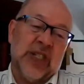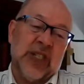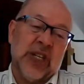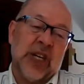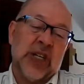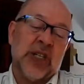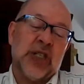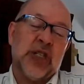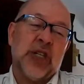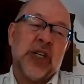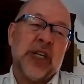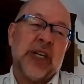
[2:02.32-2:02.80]

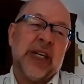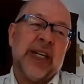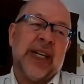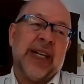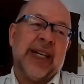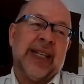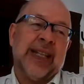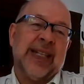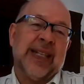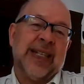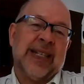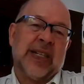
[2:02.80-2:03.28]
judging,
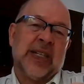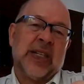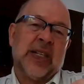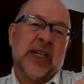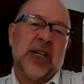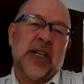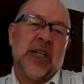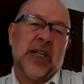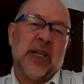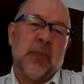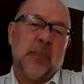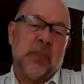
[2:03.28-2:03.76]
and this
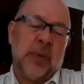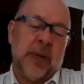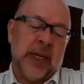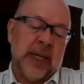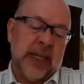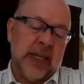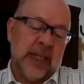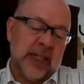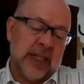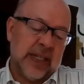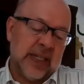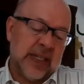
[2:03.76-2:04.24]
kind of
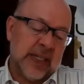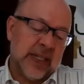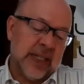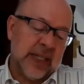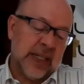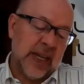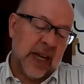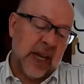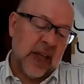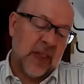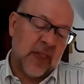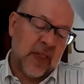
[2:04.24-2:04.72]
peace is
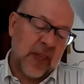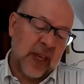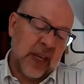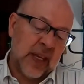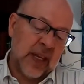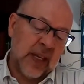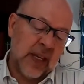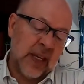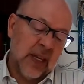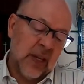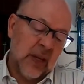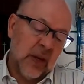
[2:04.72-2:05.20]

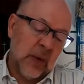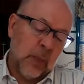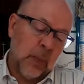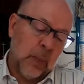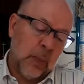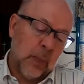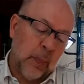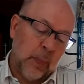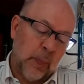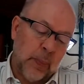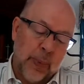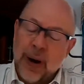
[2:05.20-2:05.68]
nothing
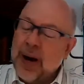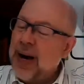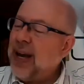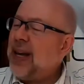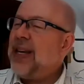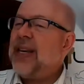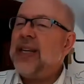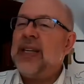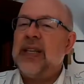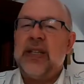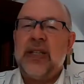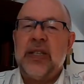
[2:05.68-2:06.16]

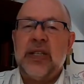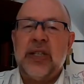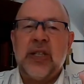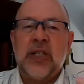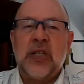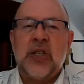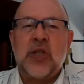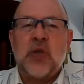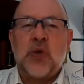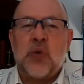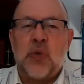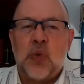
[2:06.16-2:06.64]
but
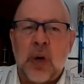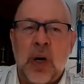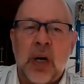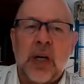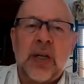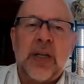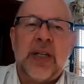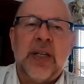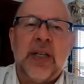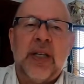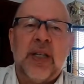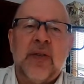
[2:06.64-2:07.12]

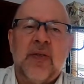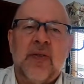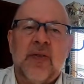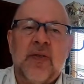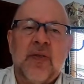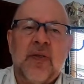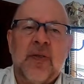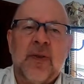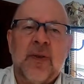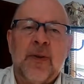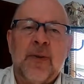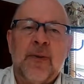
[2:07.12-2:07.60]
destructive.
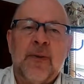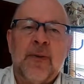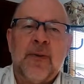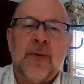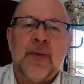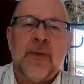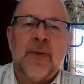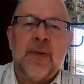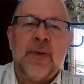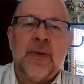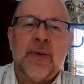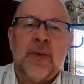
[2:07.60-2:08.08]

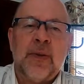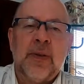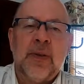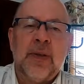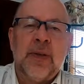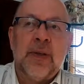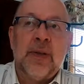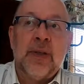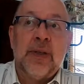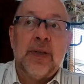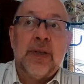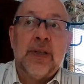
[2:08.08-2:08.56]

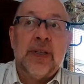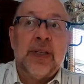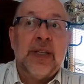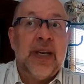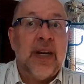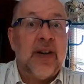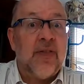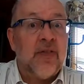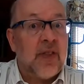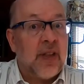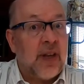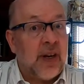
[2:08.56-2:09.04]

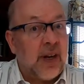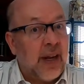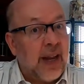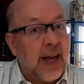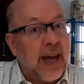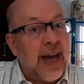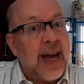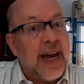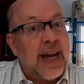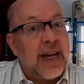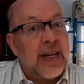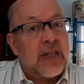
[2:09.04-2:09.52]

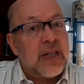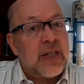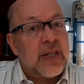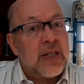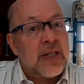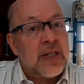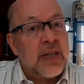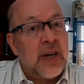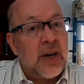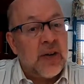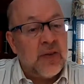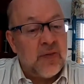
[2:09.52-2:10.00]

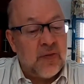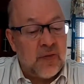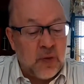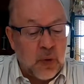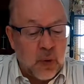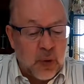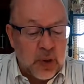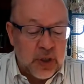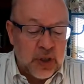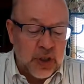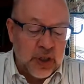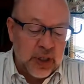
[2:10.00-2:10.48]
Nevertheless,
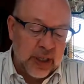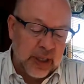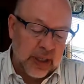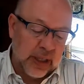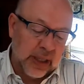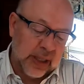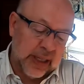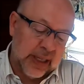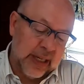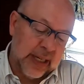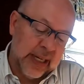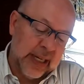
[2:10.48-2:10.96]

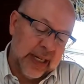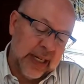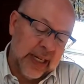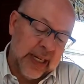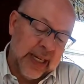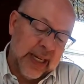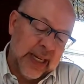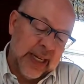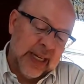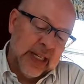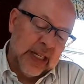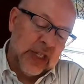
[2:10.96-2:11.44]
unfortunately,
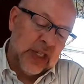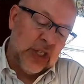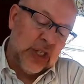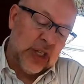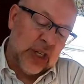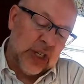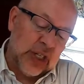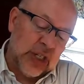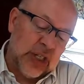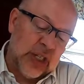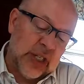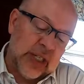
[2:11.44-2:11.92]

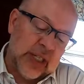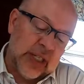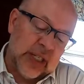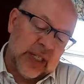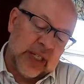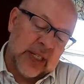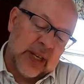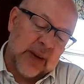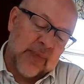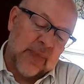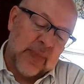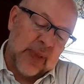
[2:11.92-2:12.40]
judging is
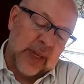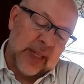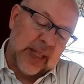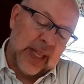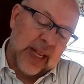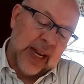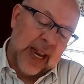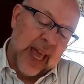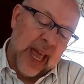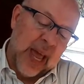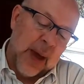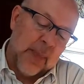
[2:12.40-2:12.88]
something
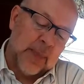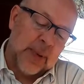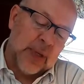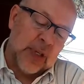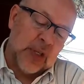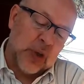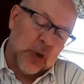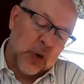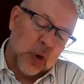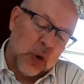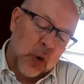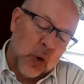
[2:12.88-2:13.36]
that
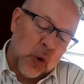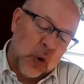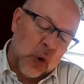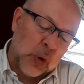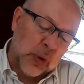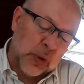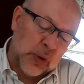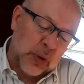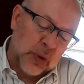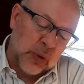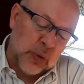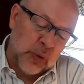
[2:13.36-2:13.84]
happens
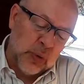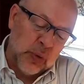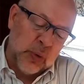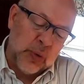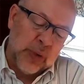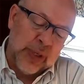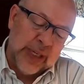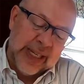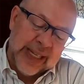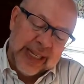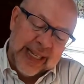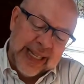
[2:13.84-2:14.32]
all
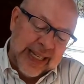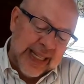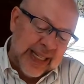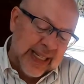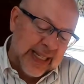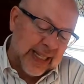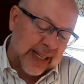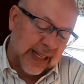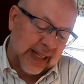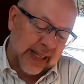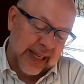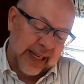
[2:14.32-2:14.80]
too
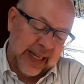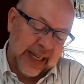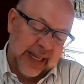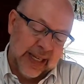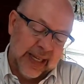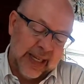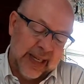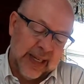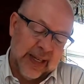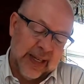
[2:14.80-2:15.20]
easily.